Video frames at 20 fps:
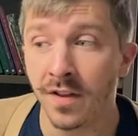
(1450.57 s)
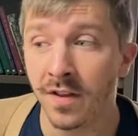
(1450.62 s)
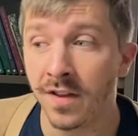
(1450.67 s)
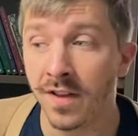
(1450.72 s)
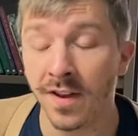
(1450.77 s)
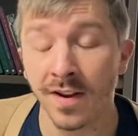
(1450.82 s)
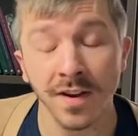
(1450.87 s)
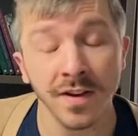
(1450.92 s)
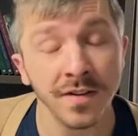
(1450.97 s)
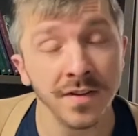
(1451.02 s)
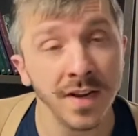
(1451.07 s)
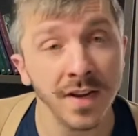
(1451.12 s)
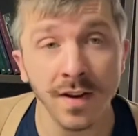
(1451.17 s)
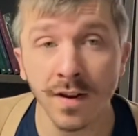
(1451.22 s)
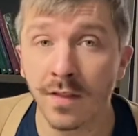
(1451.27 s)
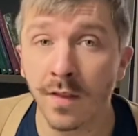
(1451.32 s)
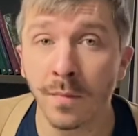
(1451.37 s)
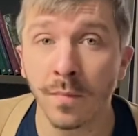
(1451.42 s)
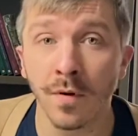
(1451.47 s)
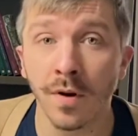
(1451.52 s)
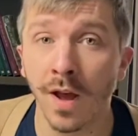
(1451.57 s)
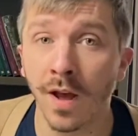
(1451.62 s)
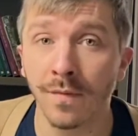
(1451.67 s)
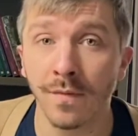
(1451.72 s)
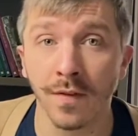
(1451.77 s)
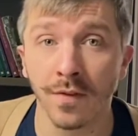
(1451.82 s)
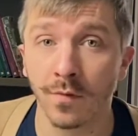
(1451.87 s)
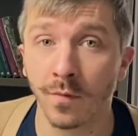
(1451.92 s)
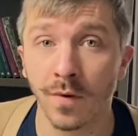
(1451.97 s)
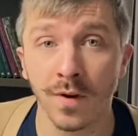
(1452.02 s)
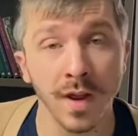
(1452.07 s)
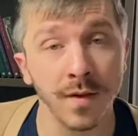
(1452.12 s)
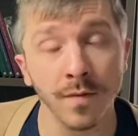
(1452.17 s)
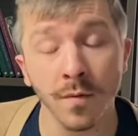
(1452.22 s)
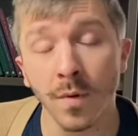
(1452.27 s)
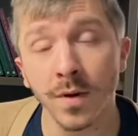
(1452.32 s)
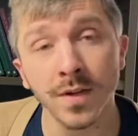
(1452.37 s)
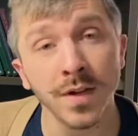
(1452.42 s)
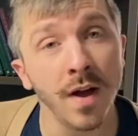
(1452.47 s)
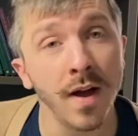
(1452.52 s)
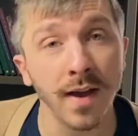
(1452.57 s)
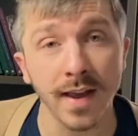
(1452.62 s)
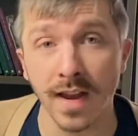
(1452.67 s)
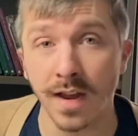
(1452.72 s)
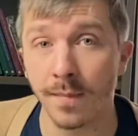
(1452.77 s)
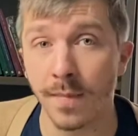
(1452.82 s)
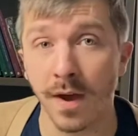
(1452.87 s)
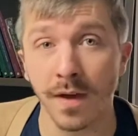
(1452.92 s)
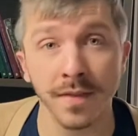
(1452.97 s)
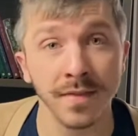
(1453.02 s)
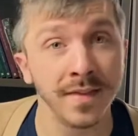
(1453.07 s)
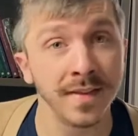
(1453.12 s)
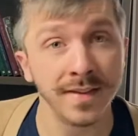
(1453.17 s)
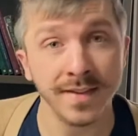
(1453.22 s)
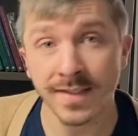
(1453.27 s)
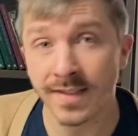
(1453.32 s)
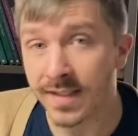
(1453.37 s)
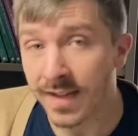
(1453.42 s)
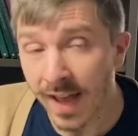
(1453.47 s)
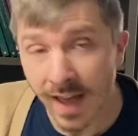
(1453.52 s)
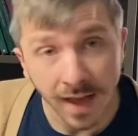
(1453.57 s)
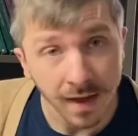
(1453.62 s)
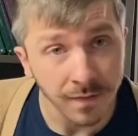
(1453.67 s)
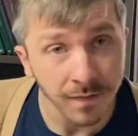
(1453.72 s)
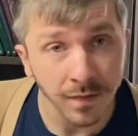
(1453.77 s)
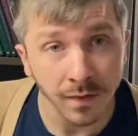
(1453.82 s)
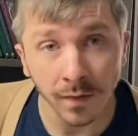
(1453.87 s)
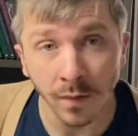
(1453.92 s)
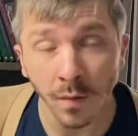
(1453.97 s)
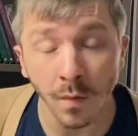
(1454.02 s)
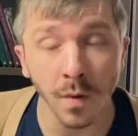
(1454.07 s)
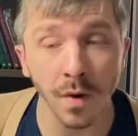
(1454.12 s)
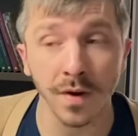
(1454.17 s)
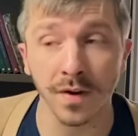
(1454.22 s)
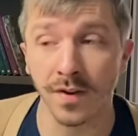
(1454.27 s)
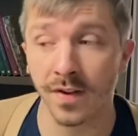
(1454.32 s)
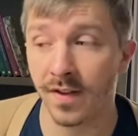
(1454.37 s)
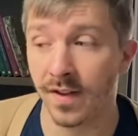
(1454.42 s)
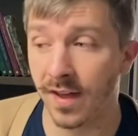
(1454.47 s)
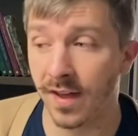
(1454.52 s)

and indeed in the prophets, whenever we're talking about the day of the Lord